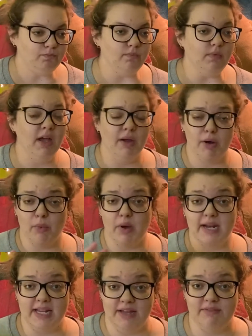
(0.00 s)
And I want
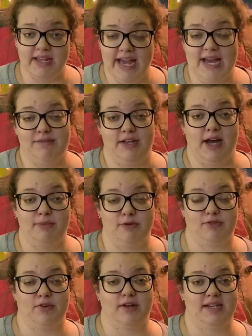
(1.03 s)
to give a caveat
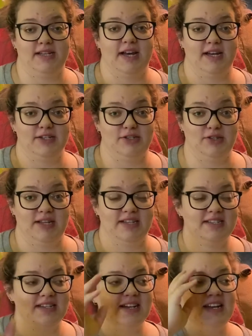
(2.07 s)
before I do
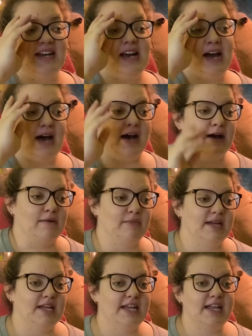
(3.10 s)
this,
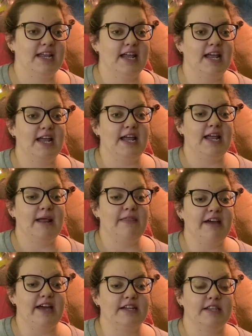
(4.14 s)

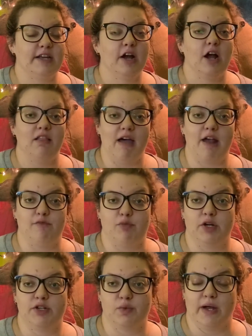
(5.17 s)
that there are a lot of
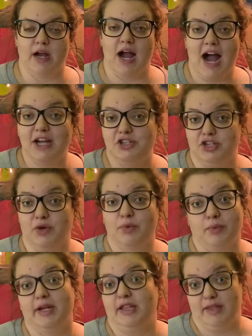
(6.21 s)
books where I don't
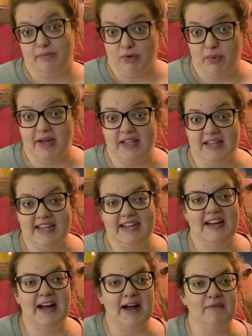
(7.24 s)
read them quickly.
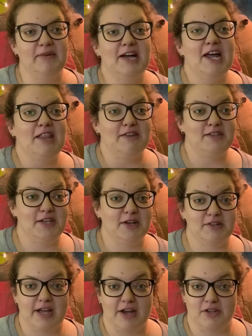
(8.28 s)
This year
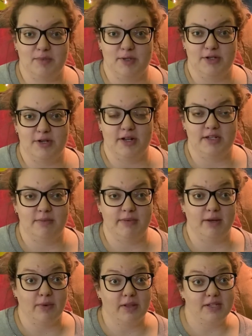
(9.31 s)
has actually been turned out to be
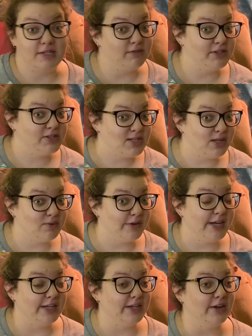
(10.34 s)
a relatively slow
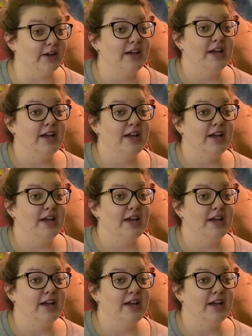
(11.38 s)
reading year,